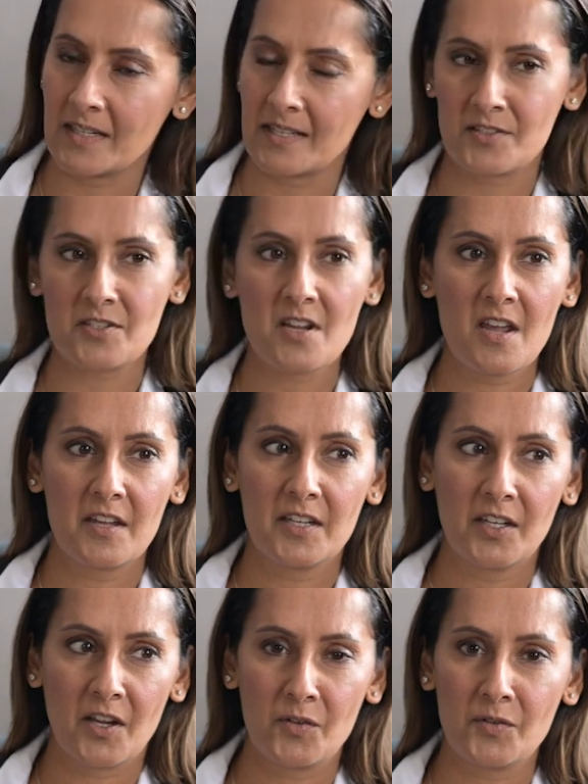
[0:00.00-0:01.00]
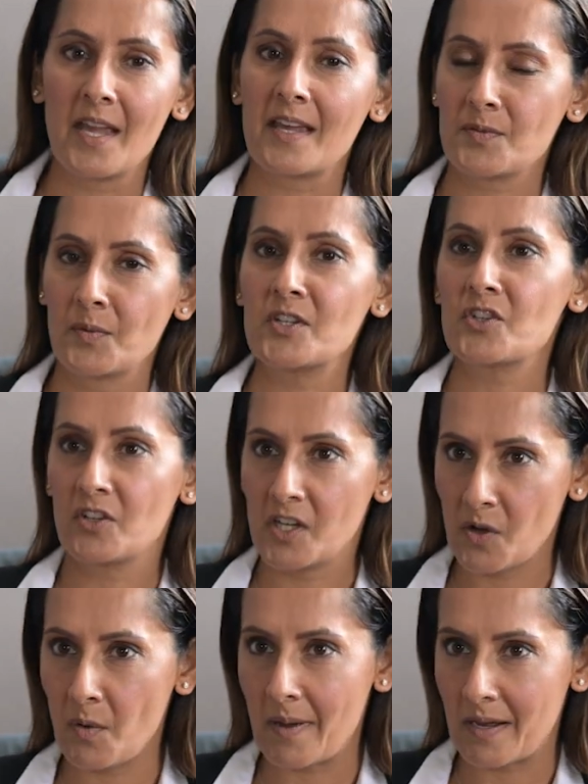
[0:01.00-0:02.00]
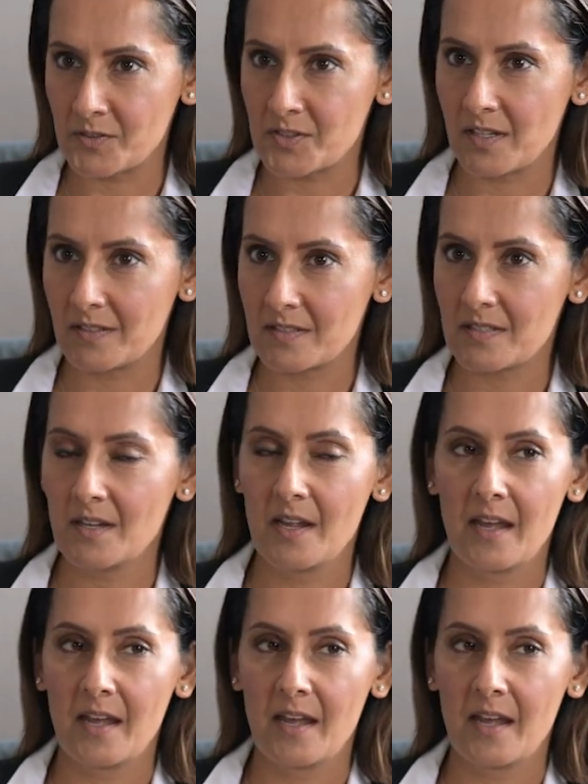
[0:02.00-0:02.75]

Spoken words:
It's, yes, we should know about it.